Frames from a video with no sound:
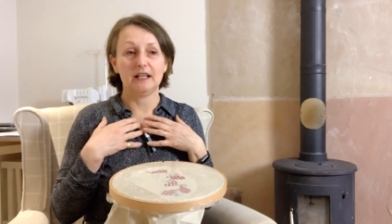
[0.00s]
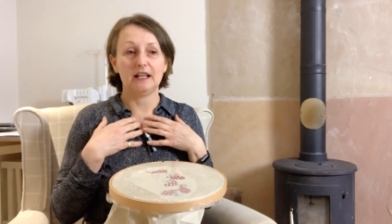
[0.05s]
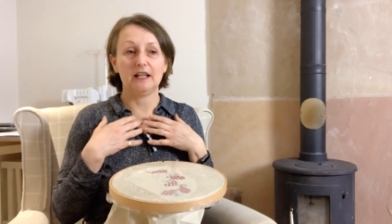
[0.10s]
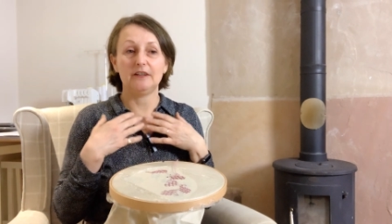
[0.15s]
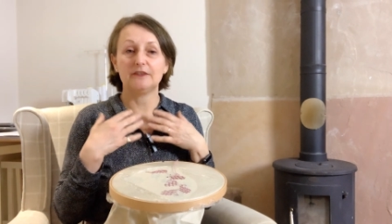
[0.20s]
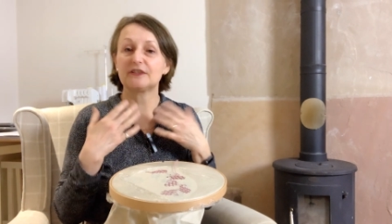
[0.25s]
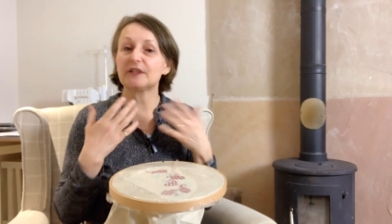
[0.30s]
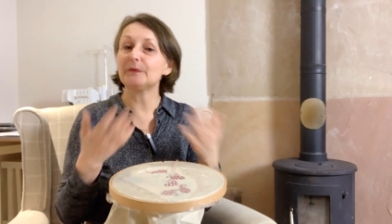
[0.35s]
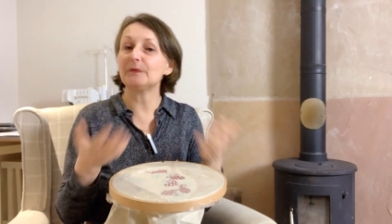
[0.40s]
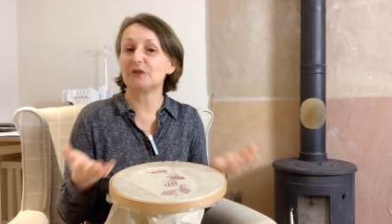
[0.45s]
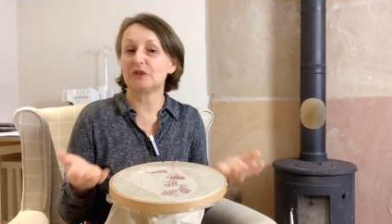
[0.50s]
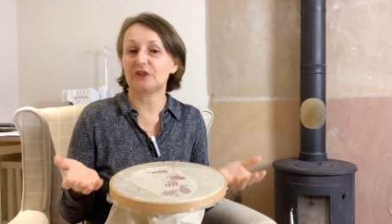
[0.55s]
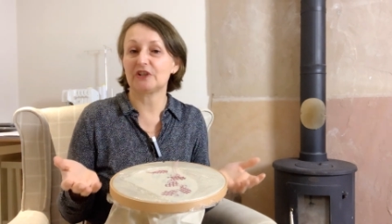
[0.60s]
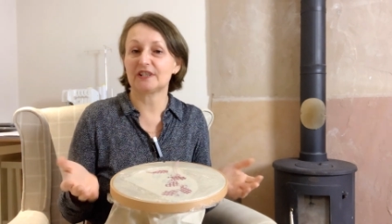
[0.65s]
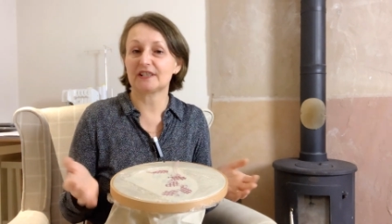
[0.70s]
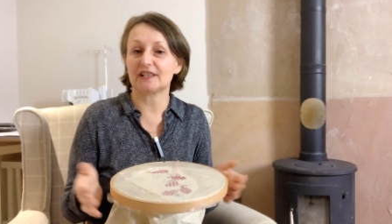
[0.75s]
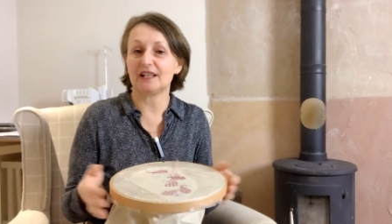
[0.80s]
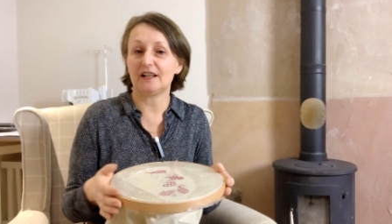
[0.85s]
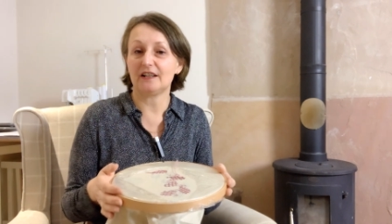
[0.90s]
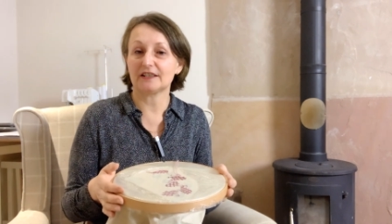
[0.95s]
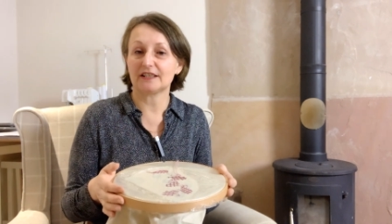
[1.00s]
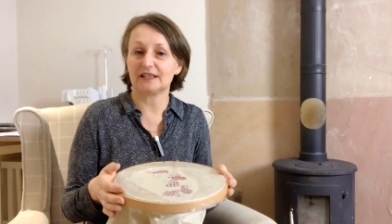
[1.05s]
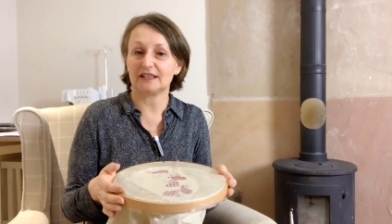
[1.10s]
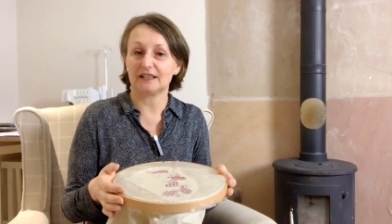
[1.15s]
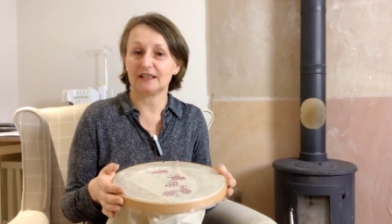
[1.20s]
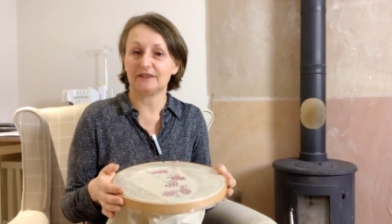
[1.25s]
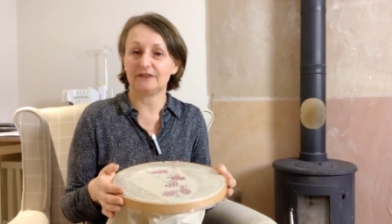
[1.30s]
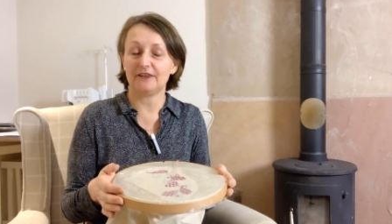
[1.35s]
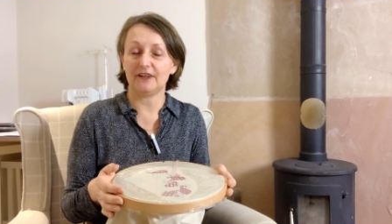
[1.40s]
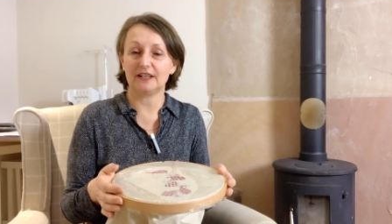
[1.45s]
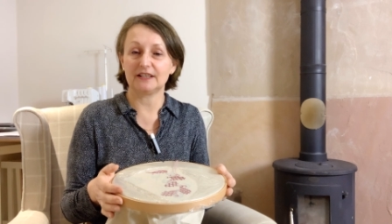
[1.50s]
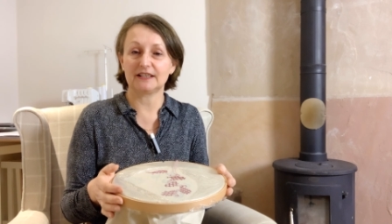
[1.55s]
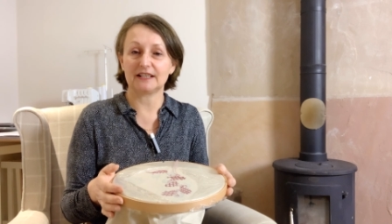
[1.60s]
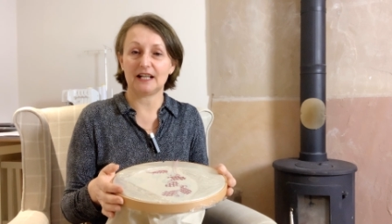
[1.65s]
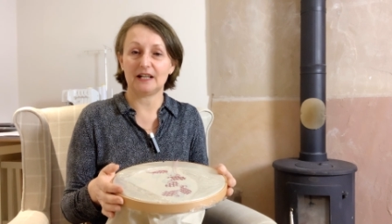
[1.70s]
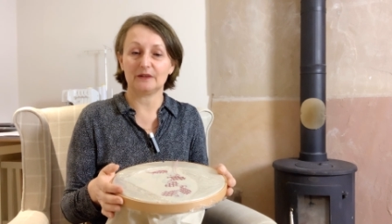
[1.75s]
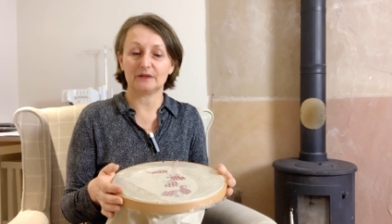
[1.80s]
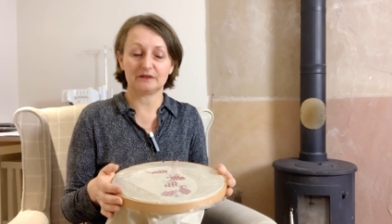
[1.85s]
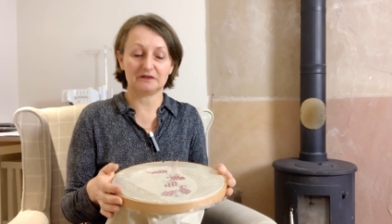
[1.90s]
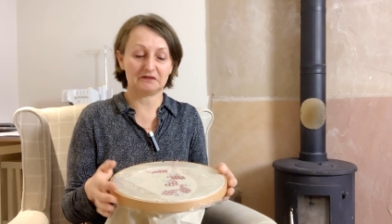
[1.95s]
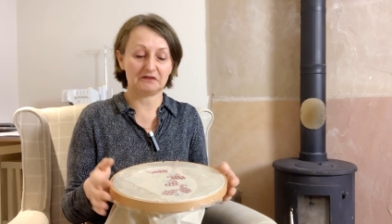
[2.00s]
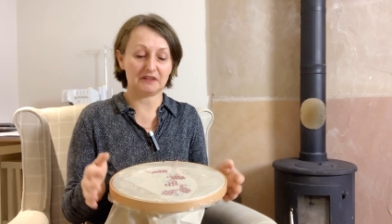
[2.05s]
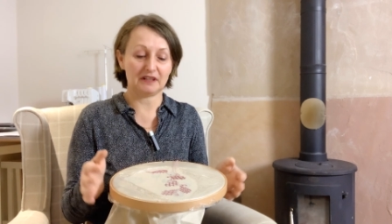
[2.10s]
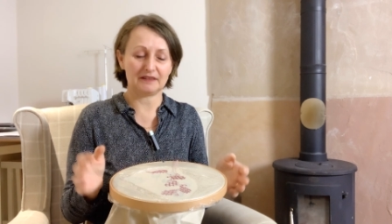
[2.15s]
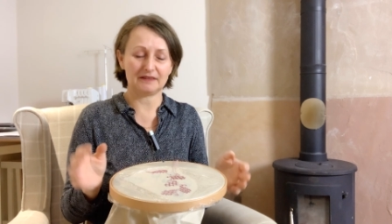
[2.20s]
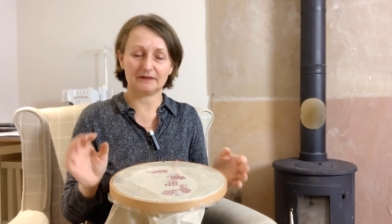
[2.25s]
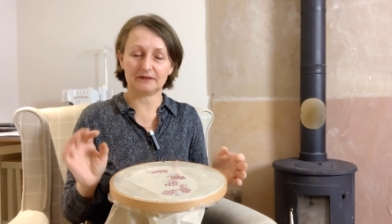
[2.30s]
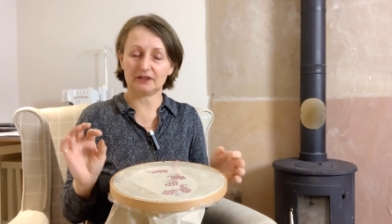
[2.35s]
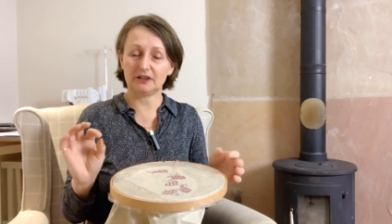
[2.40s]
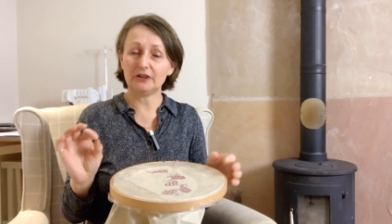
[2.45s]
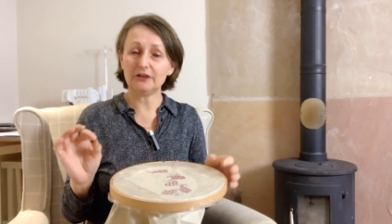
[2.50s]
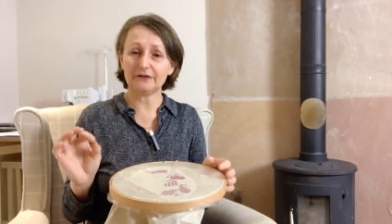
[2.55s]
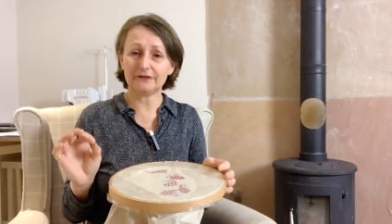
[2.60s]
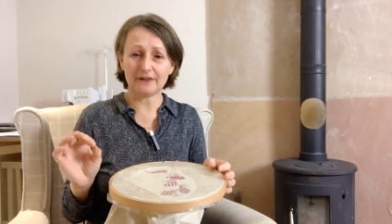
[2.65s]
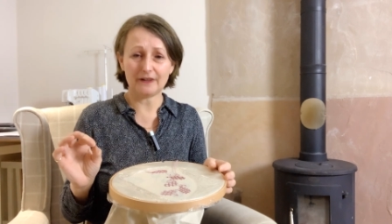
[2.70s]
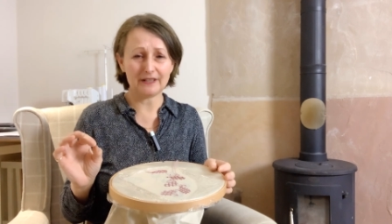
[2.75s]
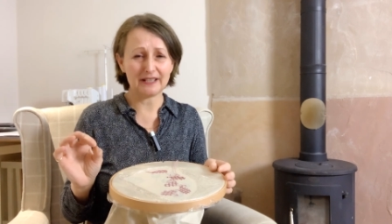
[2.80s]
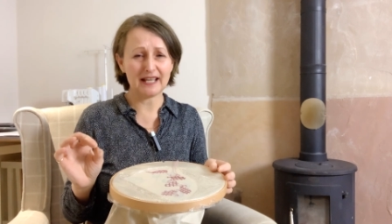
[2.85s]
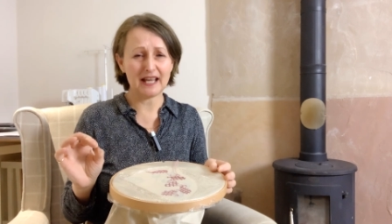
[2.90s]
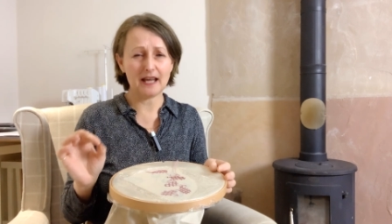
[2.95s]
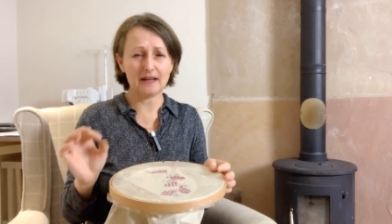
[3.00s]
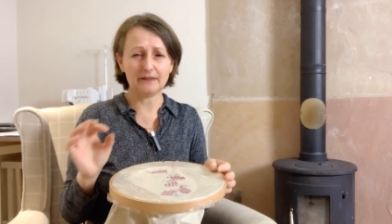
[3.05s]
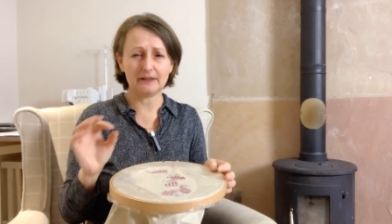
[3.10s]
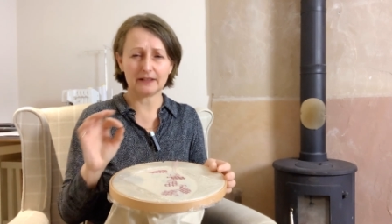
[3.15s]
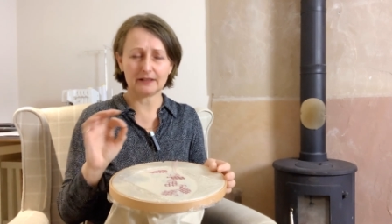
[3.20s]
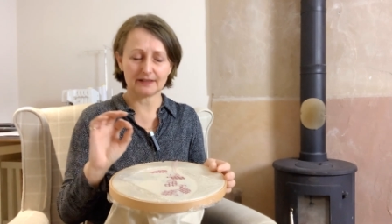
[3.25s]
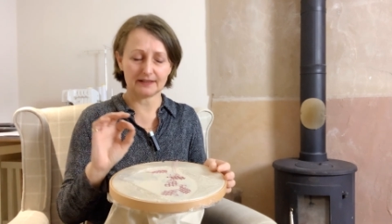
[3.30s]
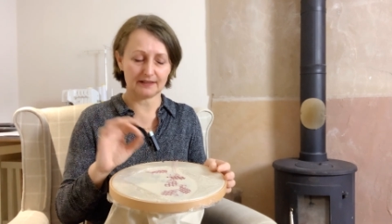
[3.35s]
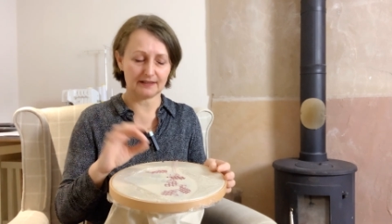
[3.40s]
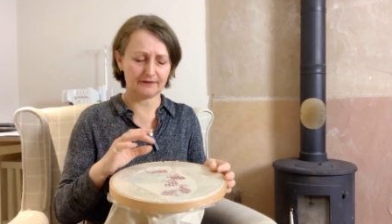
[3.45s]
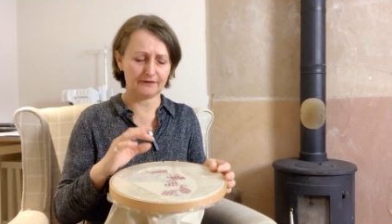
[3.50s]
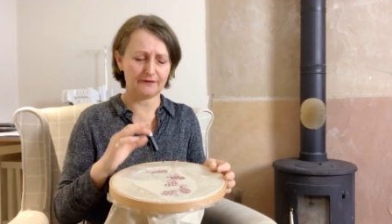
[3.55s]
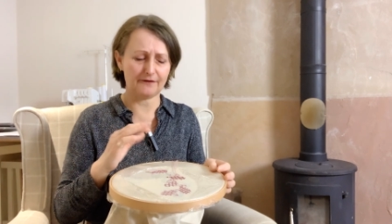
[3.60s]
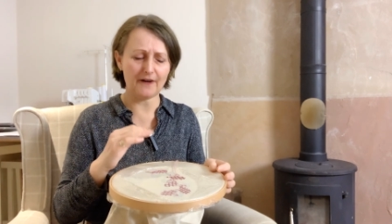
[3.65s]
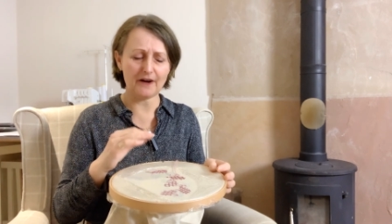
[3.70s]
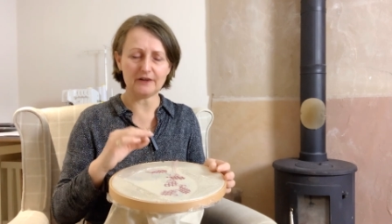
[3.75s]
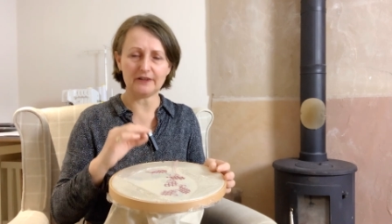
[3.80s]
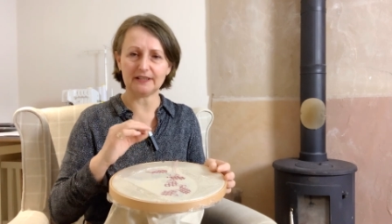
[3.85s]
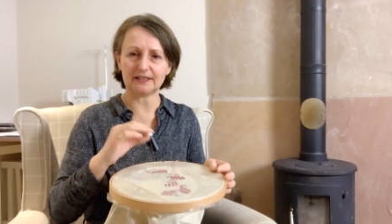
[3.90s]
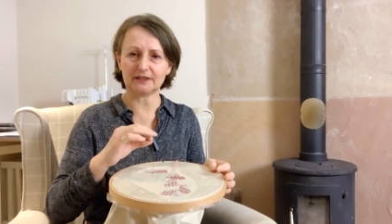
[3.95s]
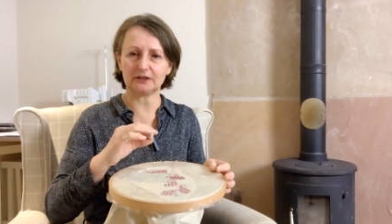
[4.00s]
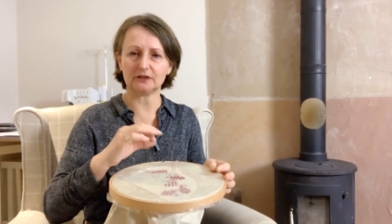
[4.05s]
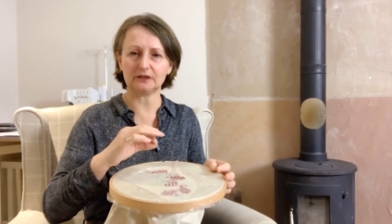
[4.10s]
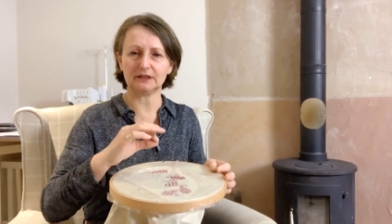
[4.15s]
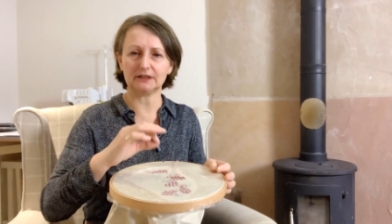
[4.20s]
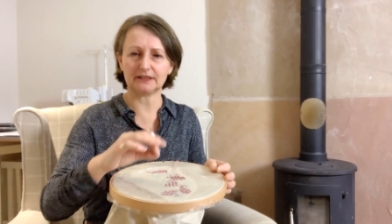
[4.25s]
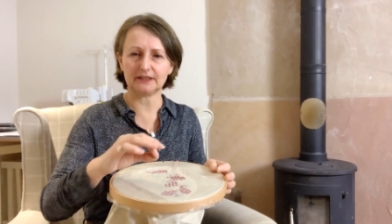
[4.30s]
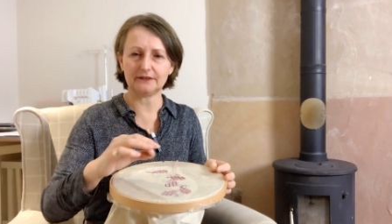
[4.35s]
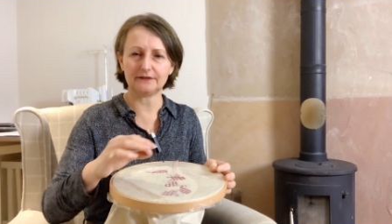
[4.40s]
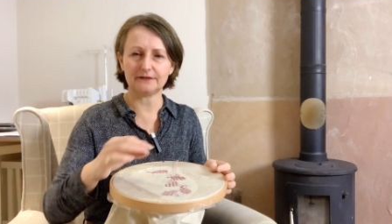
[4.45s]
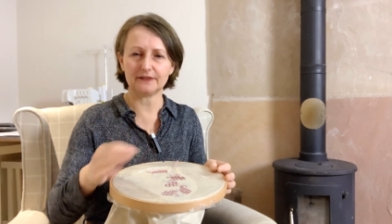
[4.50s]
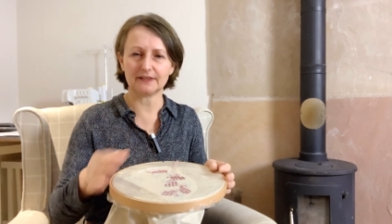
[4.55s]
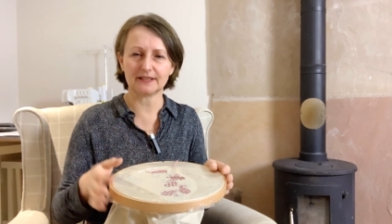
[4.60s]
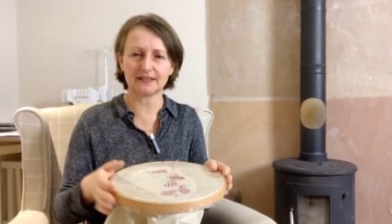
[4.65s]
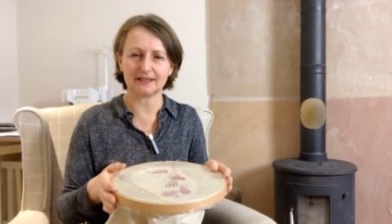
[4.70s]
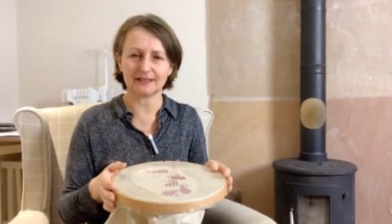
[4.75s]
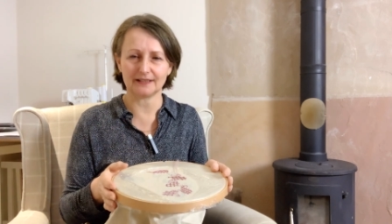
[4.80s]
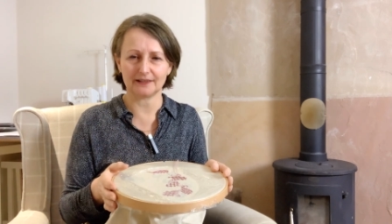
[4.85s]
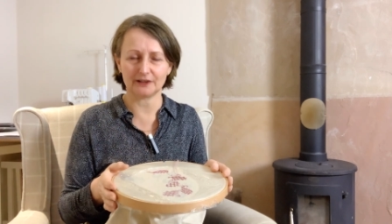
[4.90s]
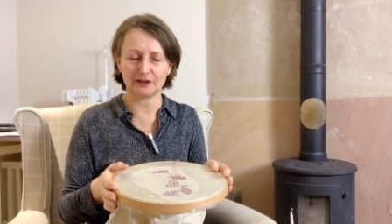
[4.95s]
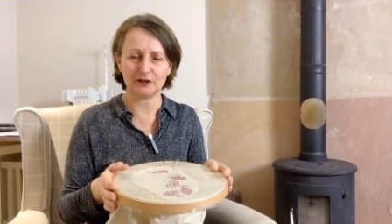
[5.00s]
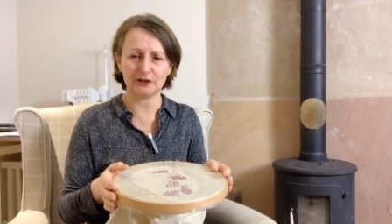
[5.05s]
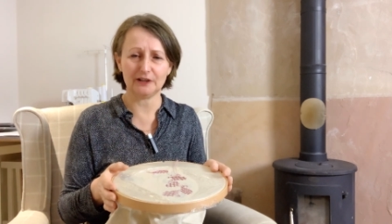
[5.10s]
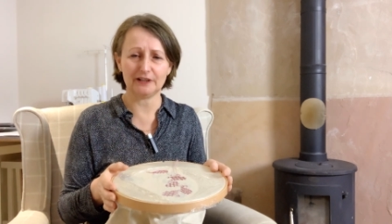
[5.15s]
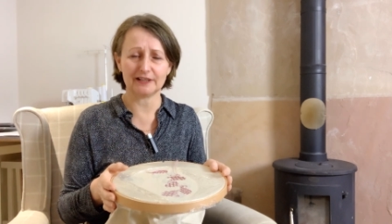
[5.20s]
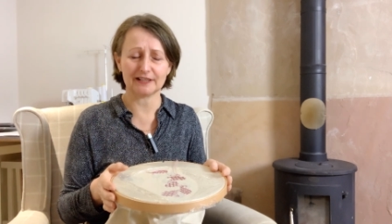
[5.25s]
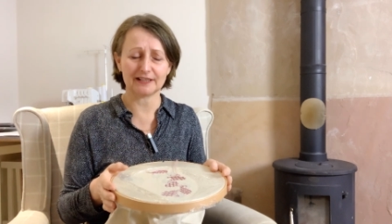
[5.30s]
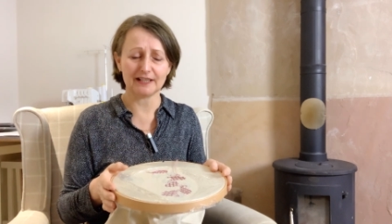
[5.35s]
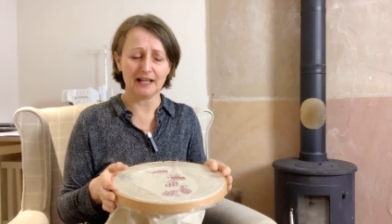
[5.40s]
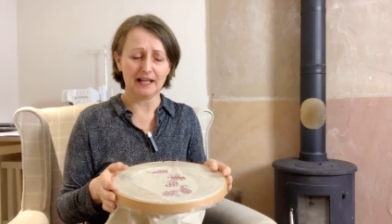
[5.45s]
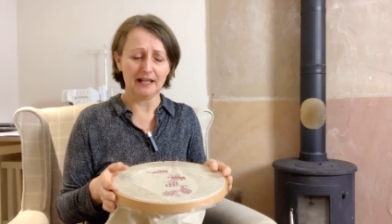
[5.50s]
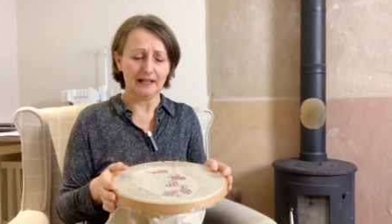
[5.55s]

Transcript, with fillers: if someone's just starting and they find out that look very carefully because there's very subtle differences in the colours,